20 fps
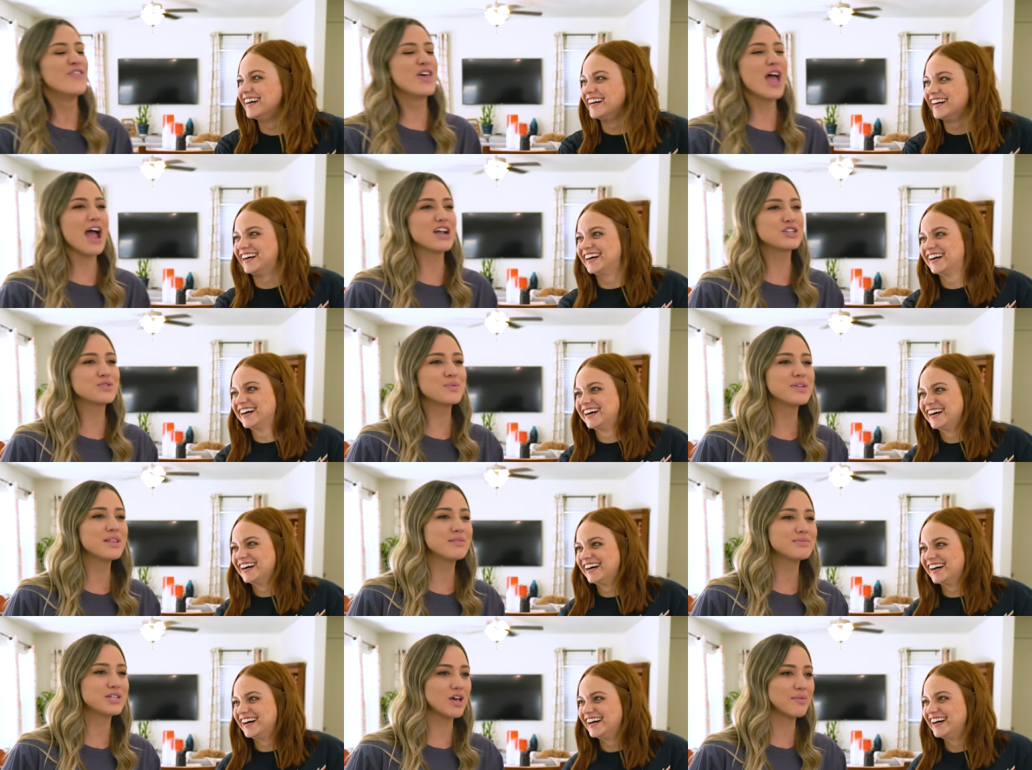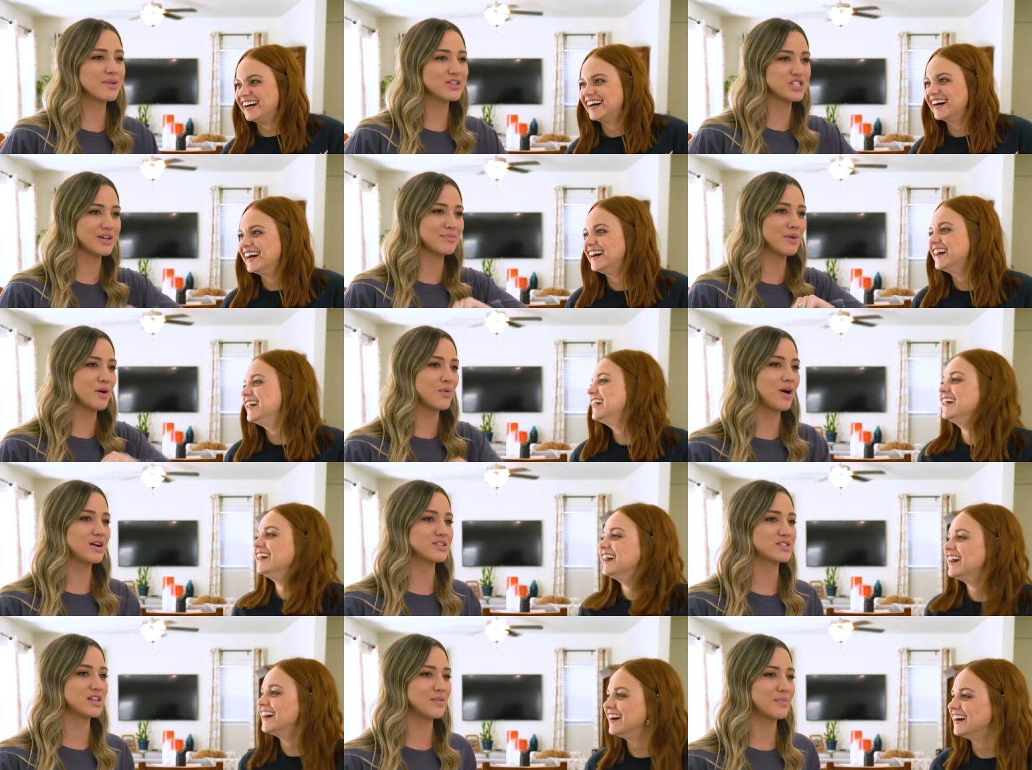Speaker 1: The extra person telling me to check
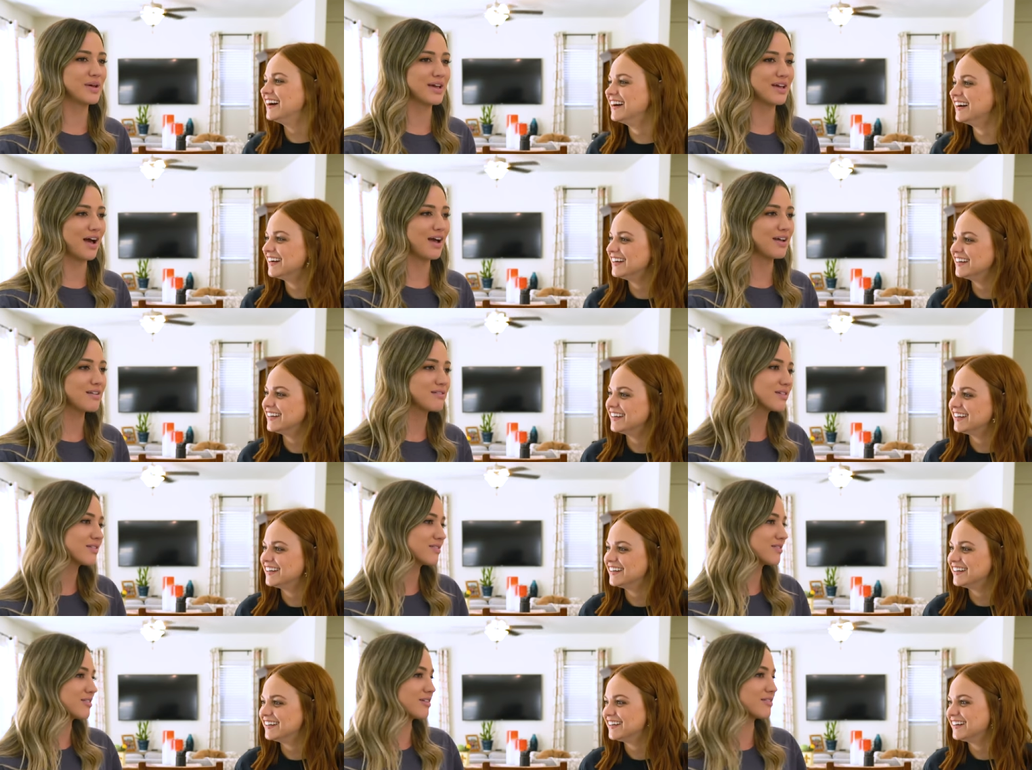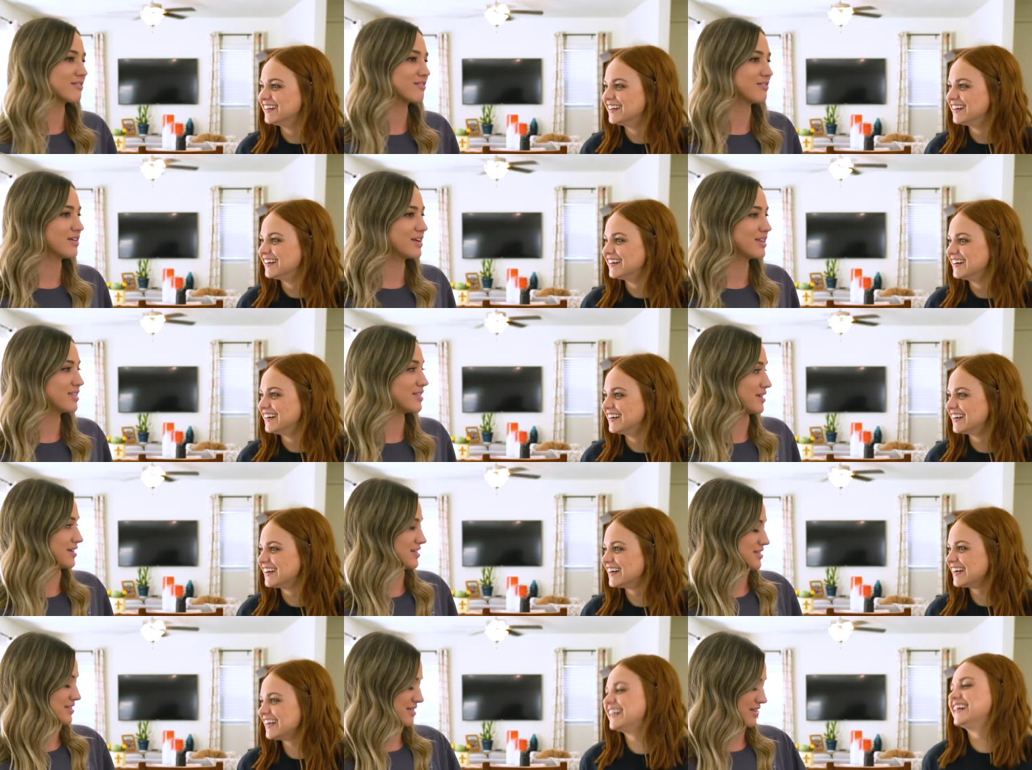my watch, and I'm like, I don't even know how to
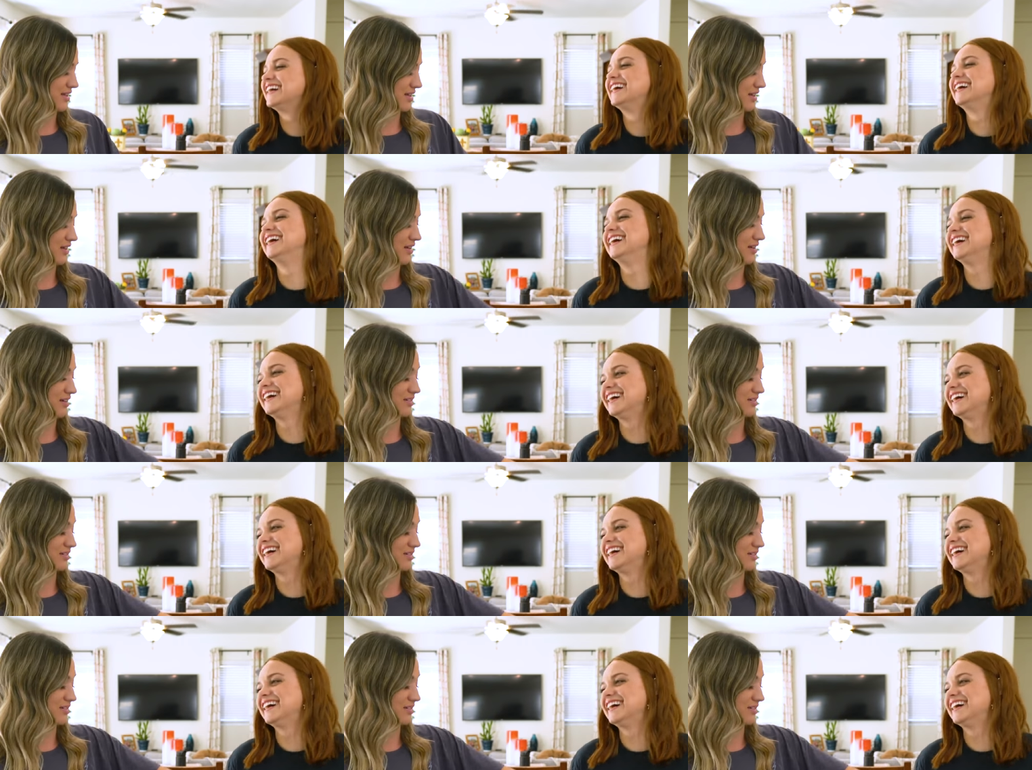read this thing.